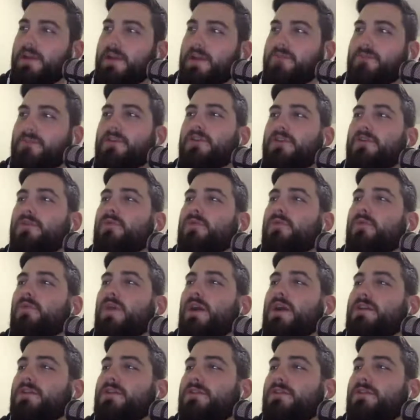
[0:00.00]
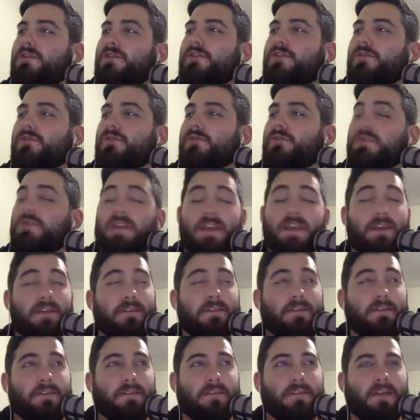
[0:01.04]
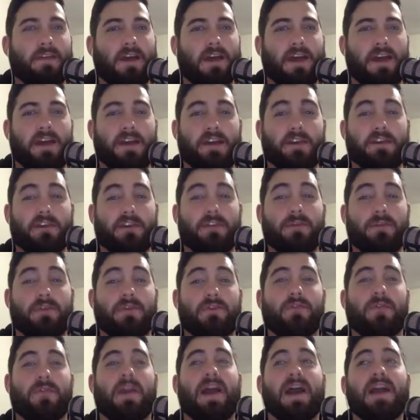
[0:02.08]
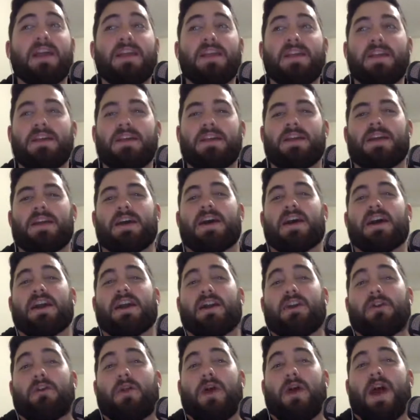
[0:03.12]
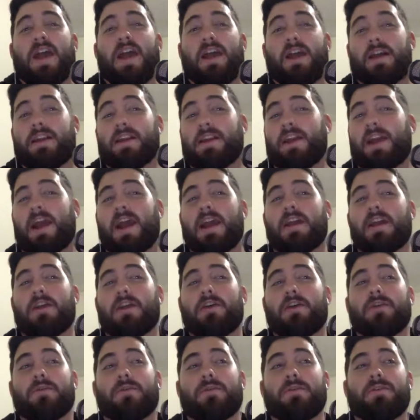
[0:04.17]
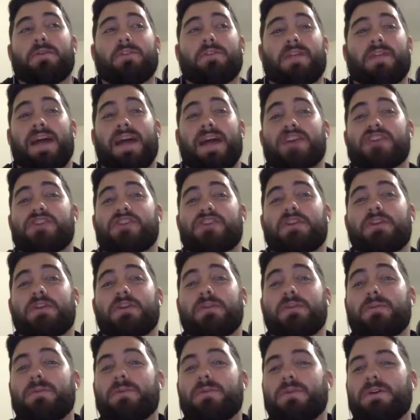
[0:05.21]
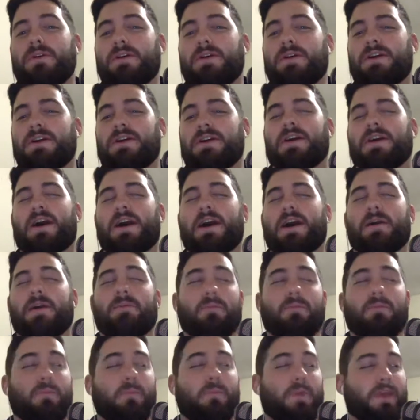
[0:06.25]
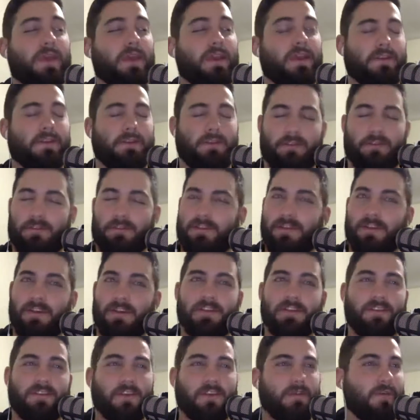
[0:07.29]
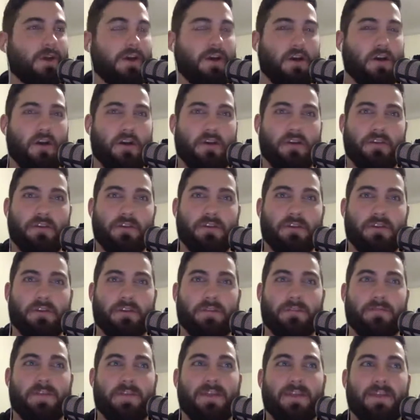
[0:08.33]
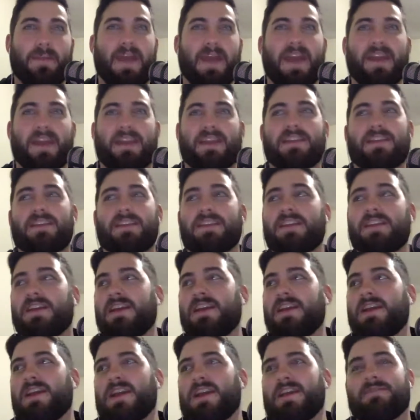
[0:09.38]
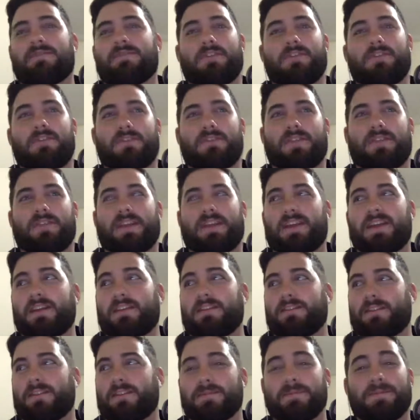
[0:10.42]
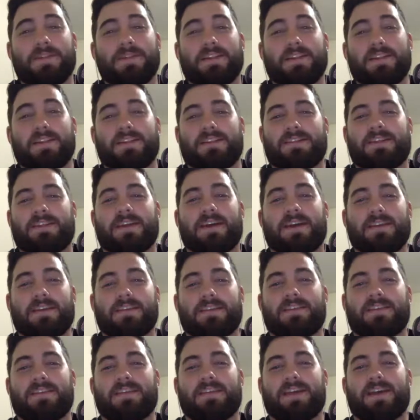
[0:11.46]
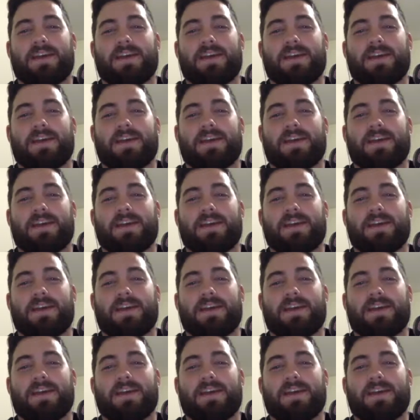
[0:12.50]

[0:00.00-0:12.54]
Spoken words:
if you want to give Ionic 2 a try, go to ionic.io/2. We seriously want all your feedback, and if you think it completely sucks,